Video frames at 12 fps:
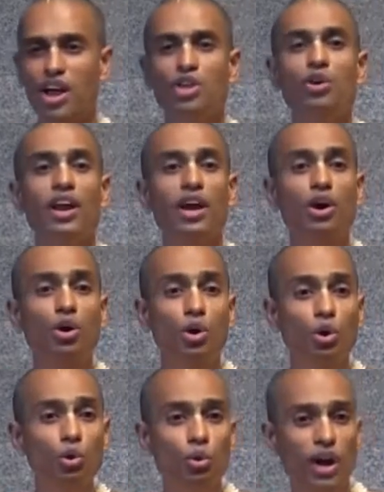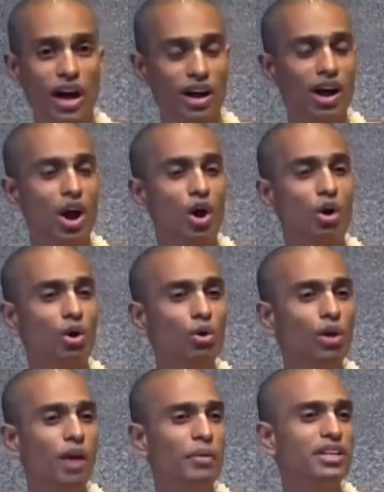You are a Krura.
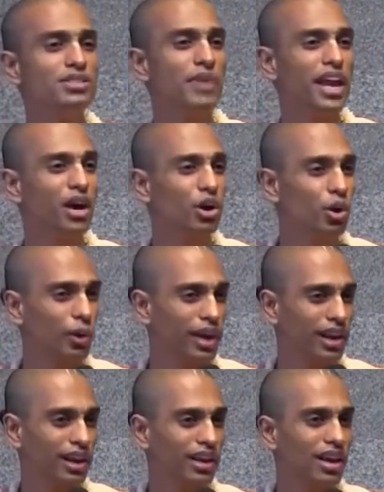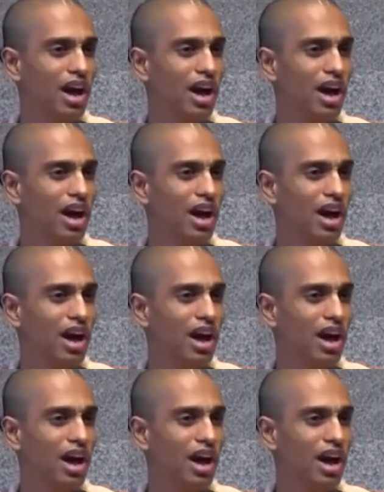Krura means very cruel.